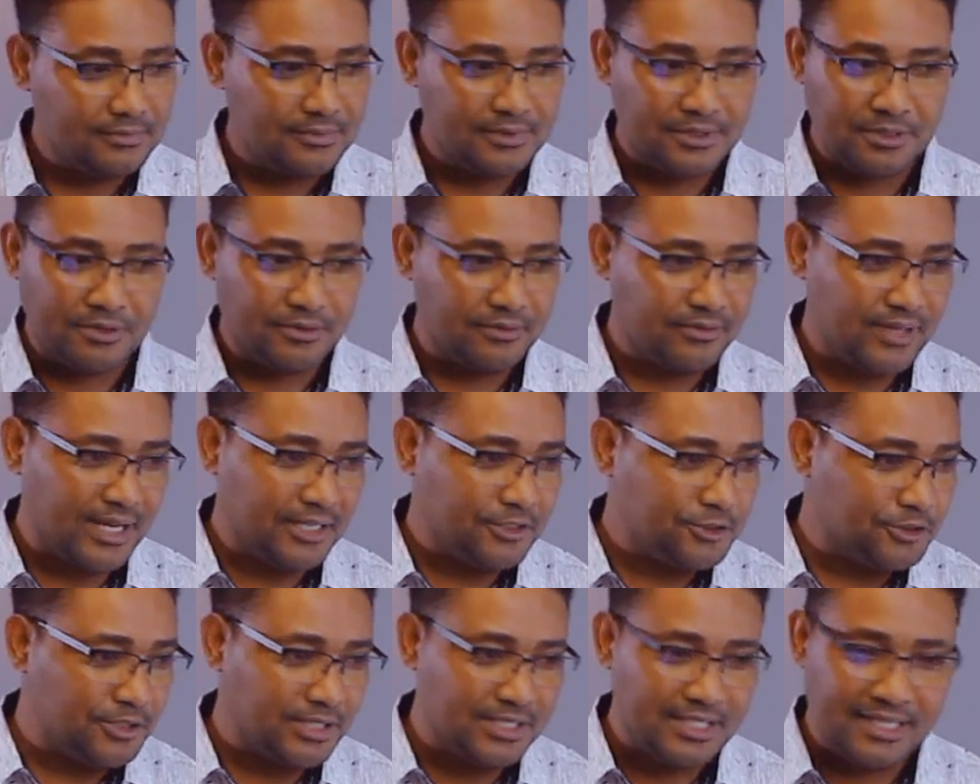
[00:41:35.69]
You know,
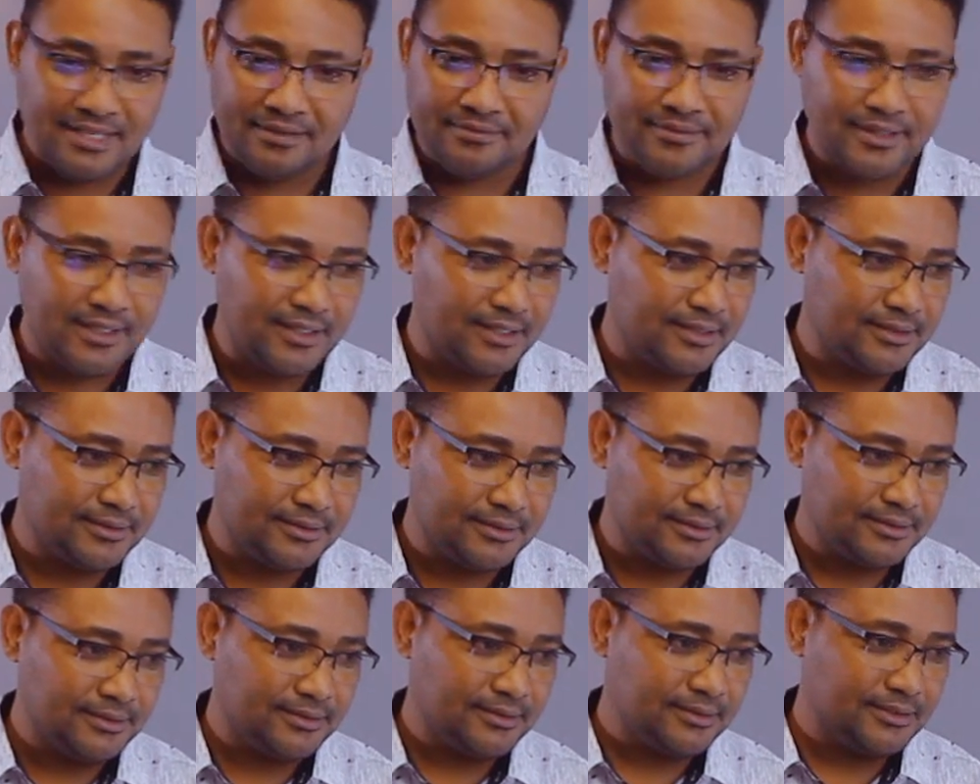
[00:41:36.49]
that tree never
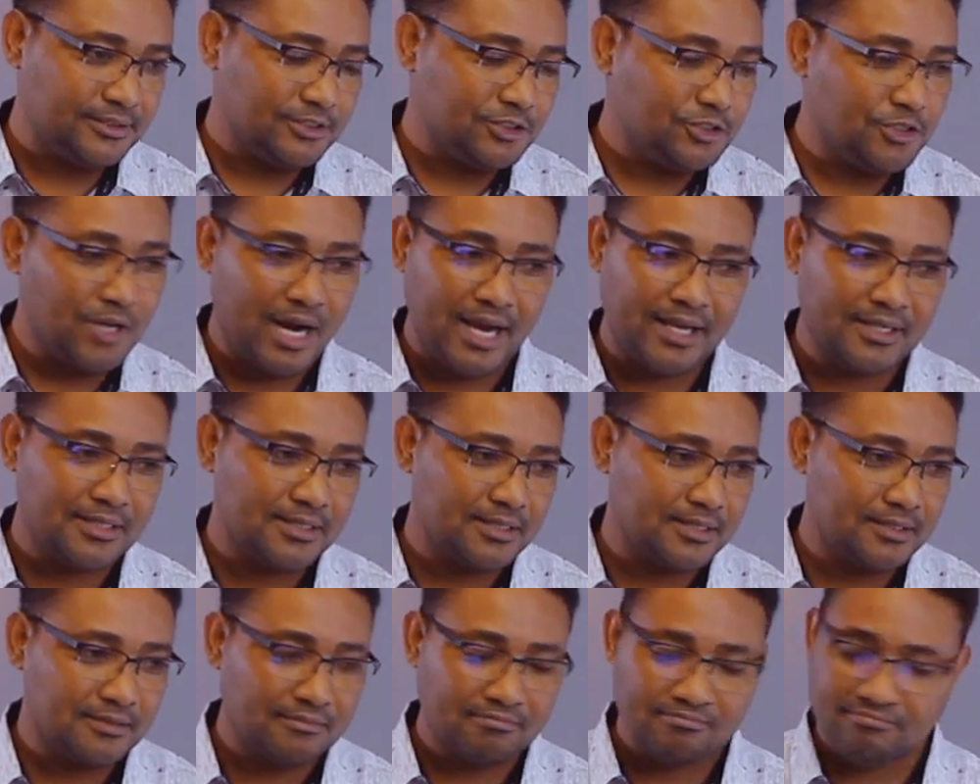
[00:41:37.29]

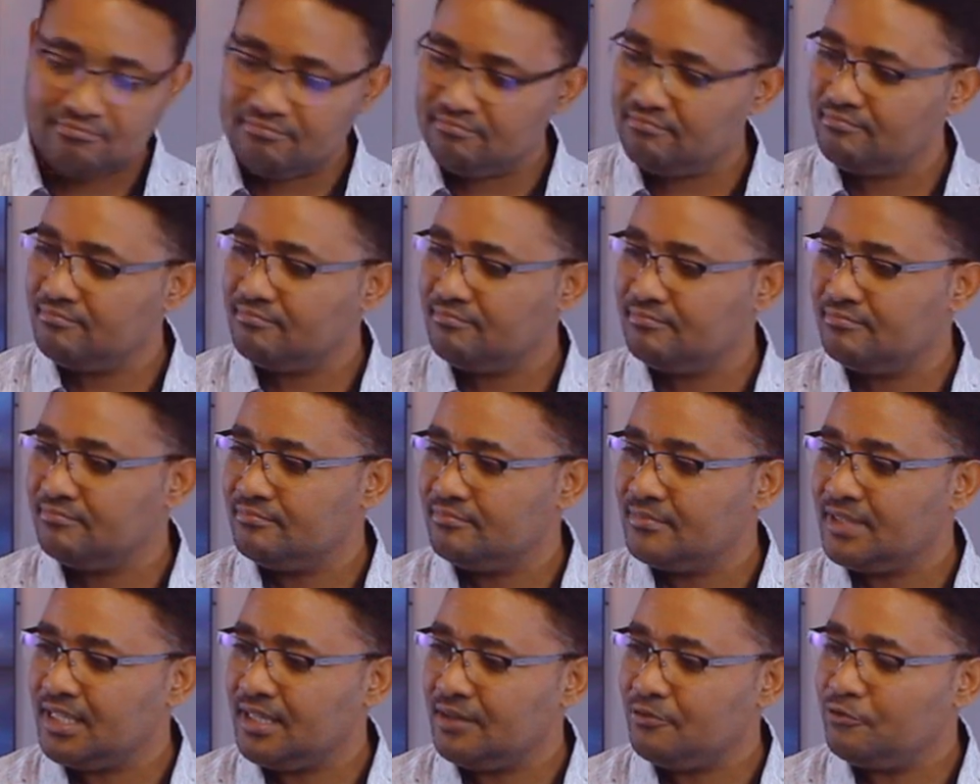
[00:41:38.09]
dries.
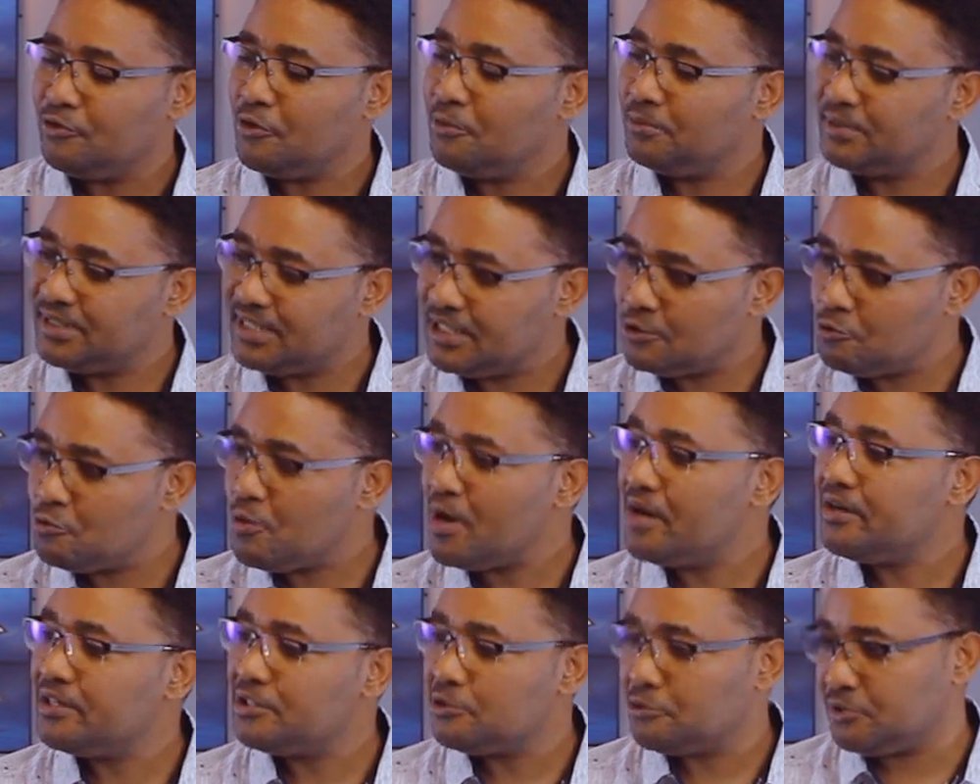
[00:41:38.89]
From
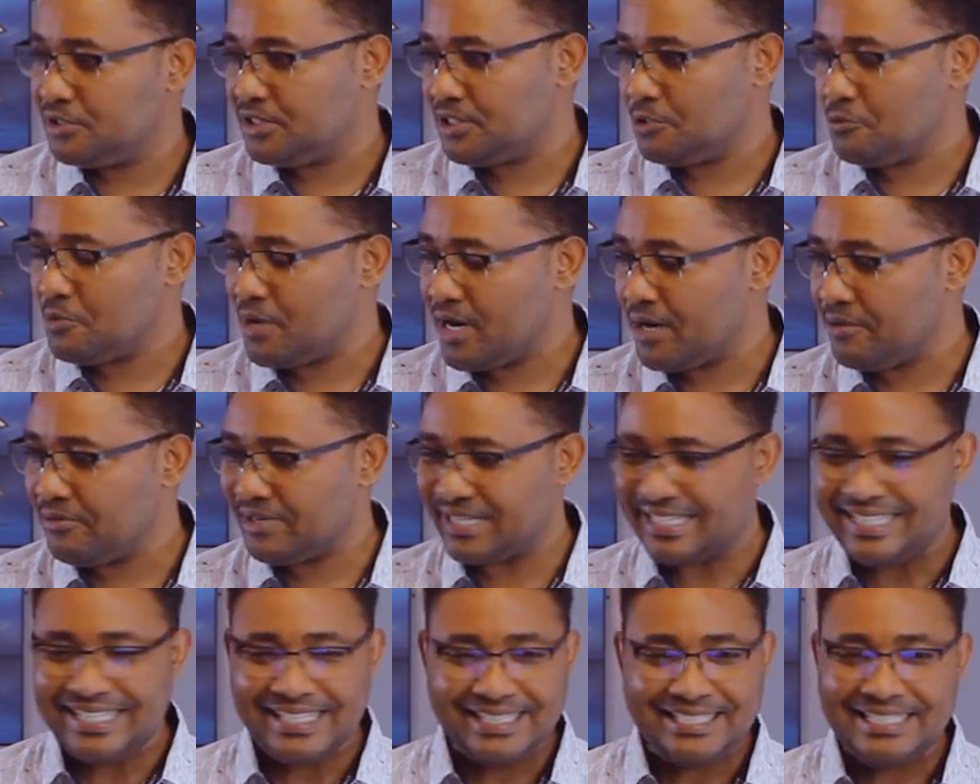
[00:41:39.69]
January to January,
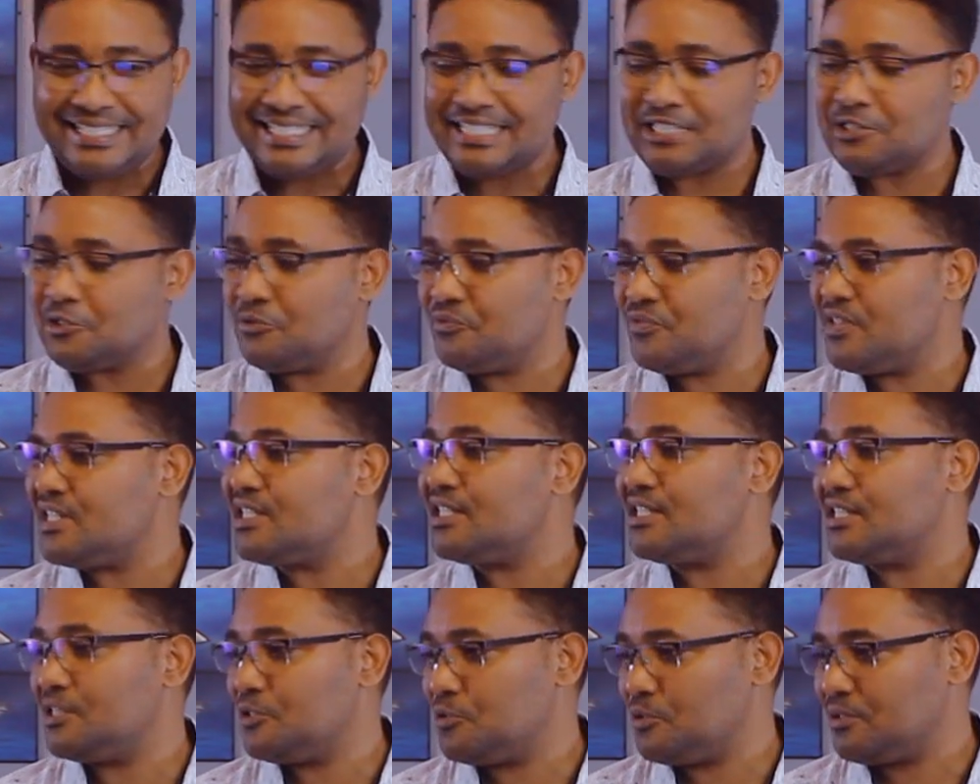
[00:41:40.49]
regardless of the
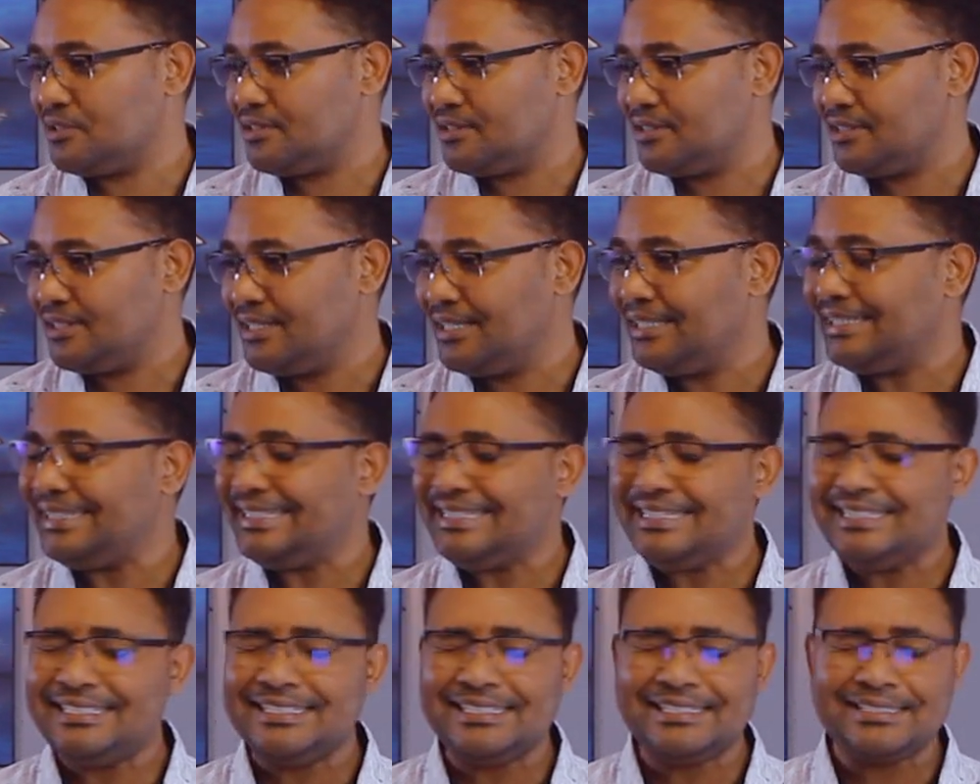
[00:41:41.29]
season,
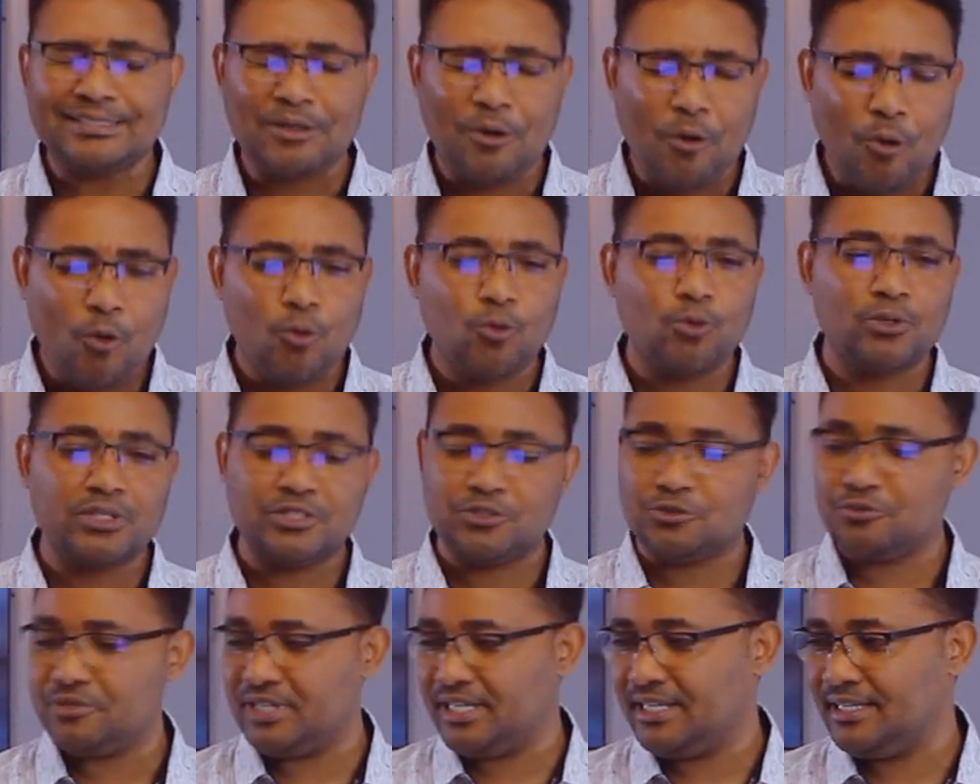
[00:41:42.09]
it is
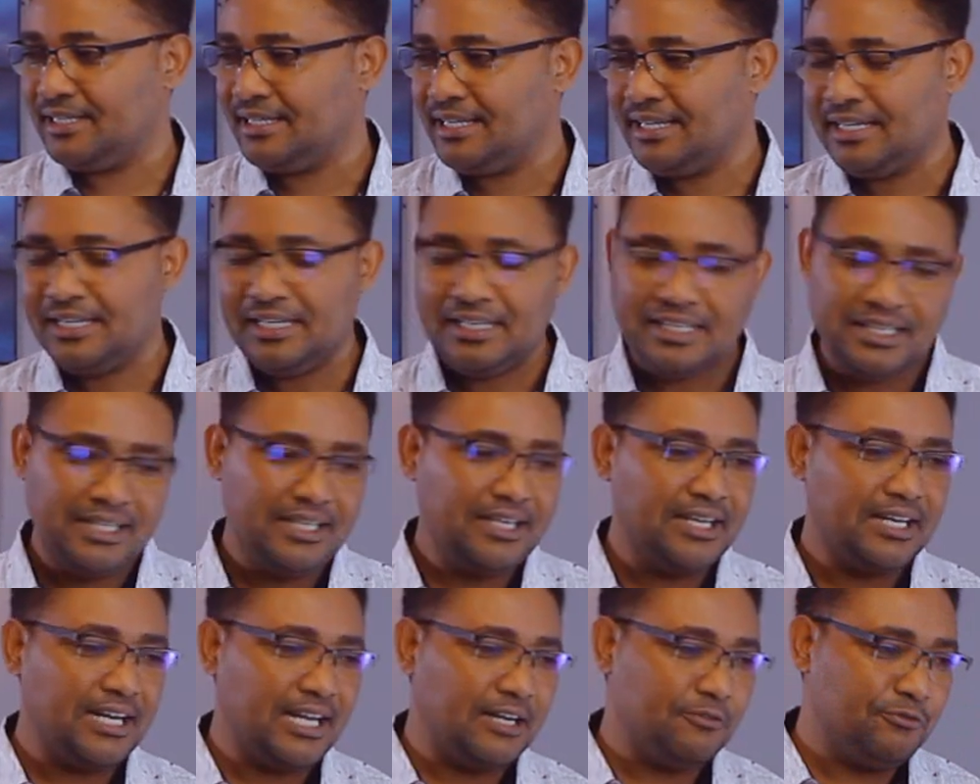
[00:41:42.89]
always green.
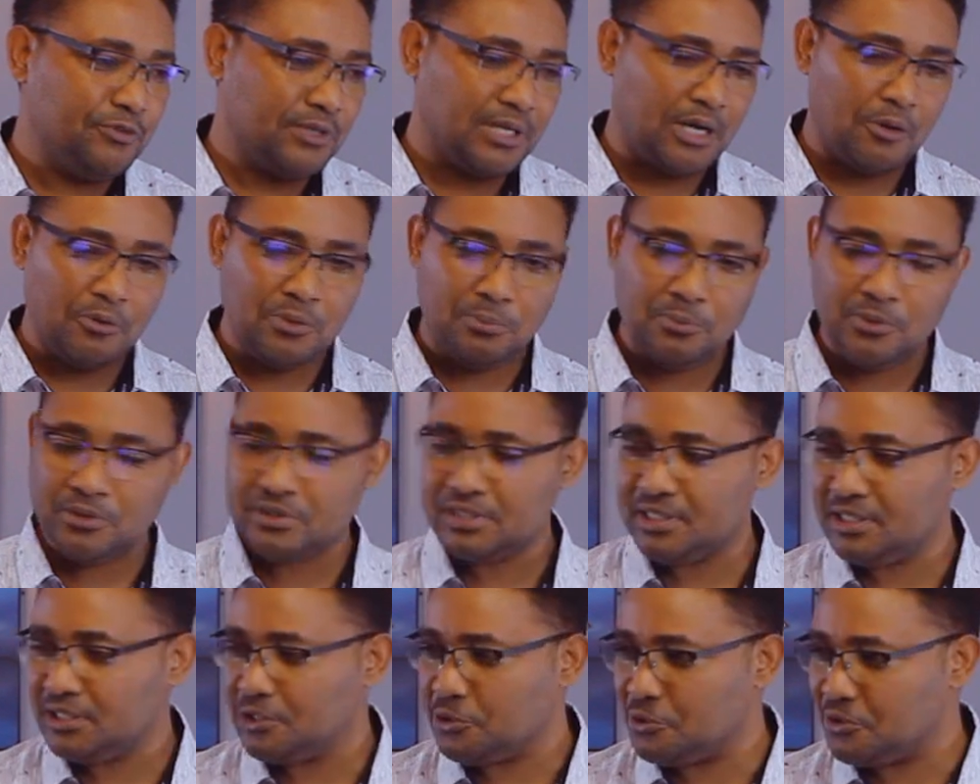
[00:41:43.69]
Here in Africa, we
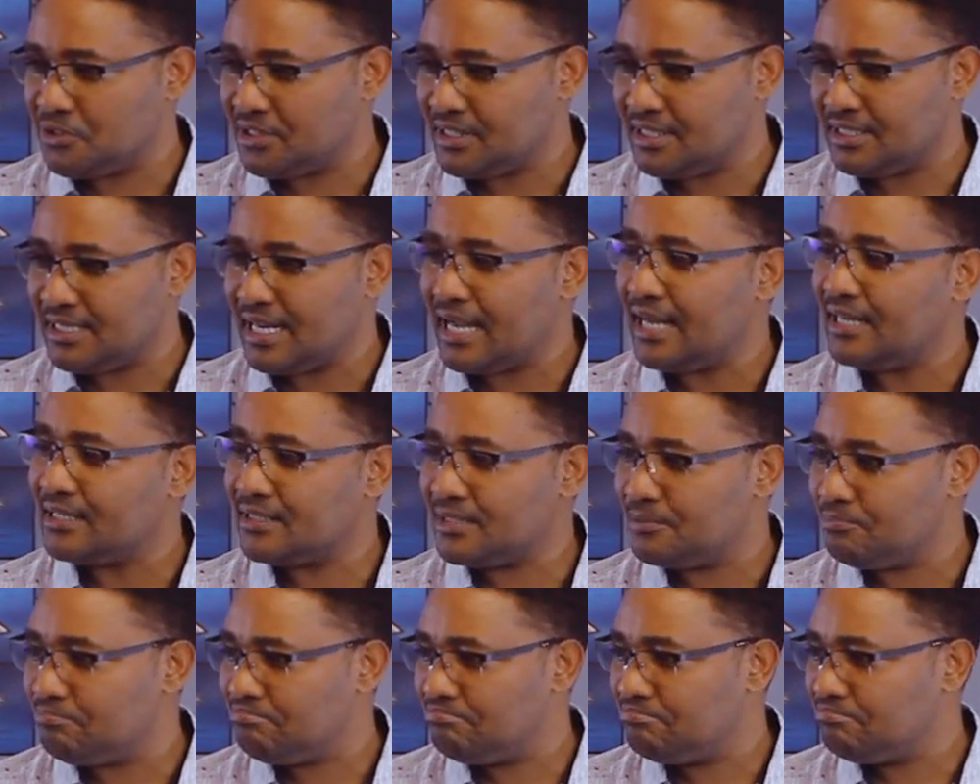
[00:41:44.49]
mostly use it
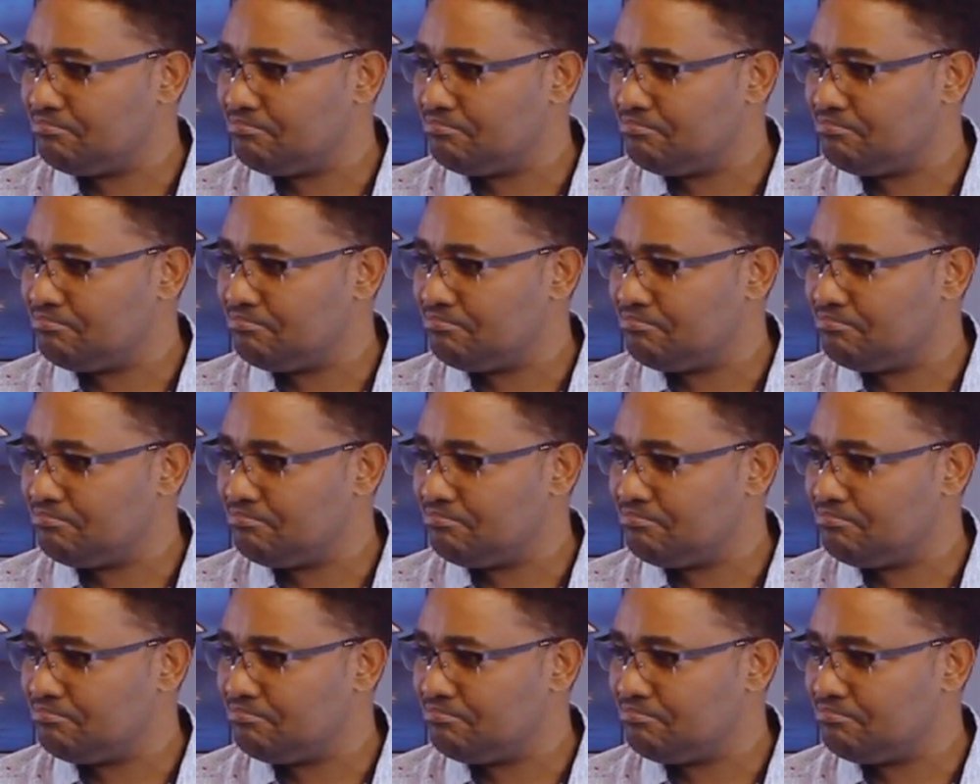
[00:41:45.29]
as